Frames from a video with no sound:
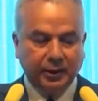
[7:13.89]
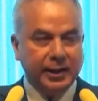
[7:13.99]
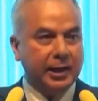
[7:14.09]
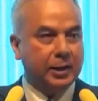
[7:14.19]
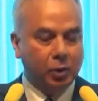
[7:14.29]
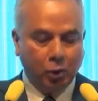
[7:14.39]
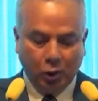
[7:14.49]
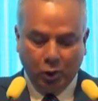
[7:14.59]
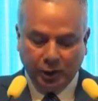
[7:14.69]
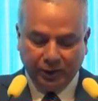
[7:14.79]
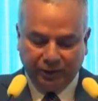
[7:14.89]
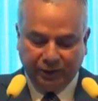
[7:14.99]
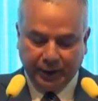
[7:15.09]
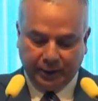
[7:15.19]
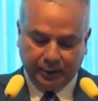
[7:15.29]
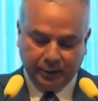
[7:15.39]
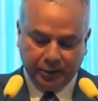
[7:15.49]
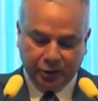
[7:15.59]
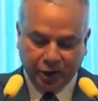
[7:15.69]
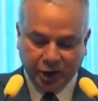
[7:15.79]
that no longer fit
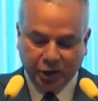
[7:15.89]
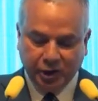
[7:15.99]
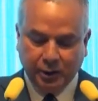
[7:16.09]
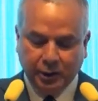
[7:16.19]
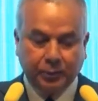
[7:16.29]
traditional